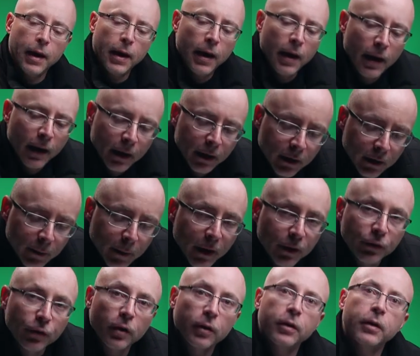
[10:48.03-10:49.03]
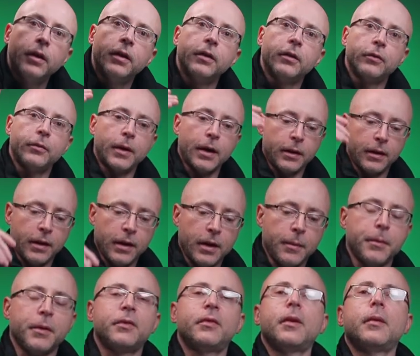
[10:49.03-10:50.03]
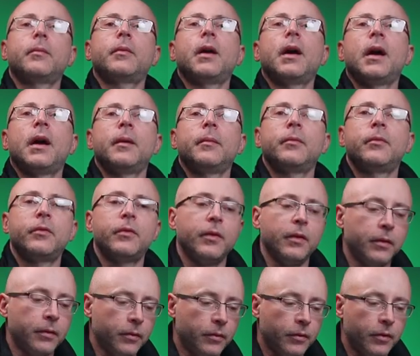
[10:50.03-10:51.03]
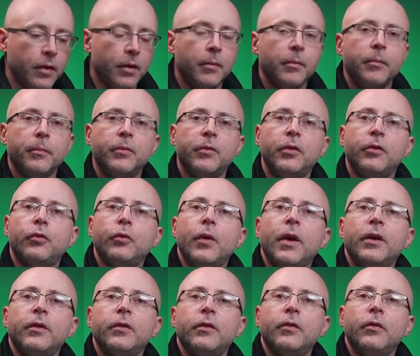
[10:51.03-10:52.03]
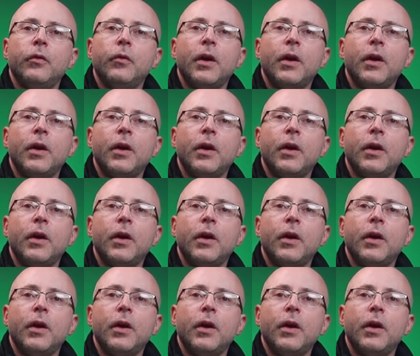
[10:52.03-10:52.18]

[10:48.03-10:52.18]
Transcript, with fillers: And my shotgun is right there. But sometimes in some situations,